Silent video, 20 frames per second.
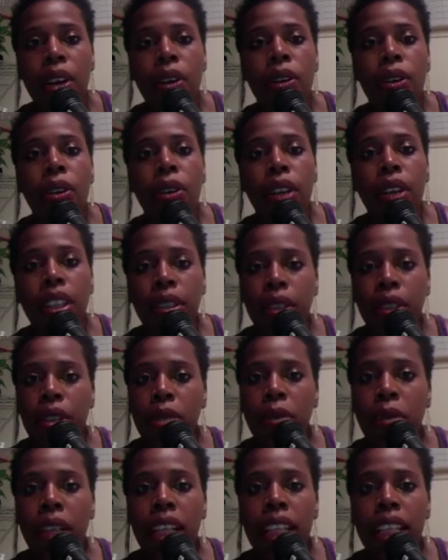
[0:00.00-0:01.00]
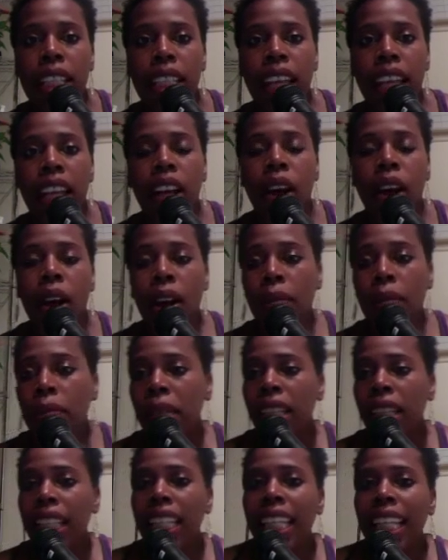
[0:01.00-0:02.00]
Or you can tweet us at
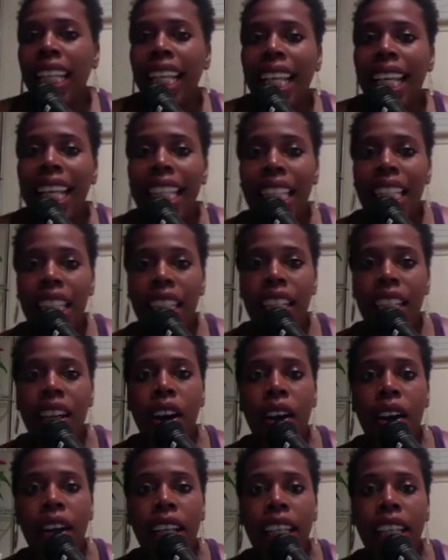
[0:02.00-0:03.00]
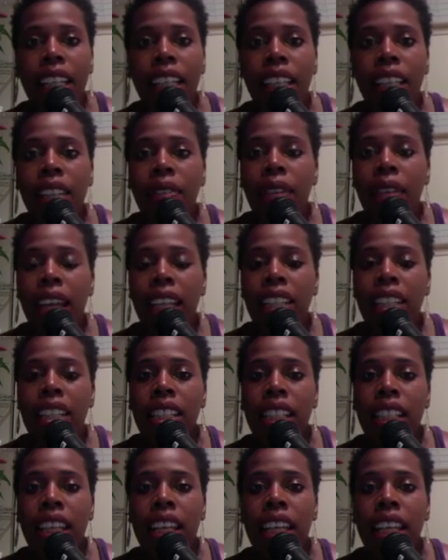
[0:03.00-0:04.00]

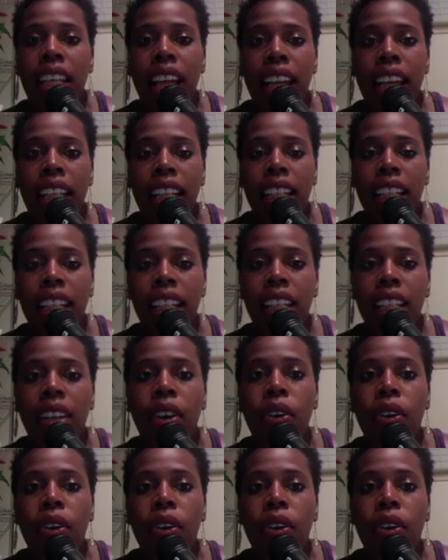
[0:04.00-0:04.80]
RPEntRequestline.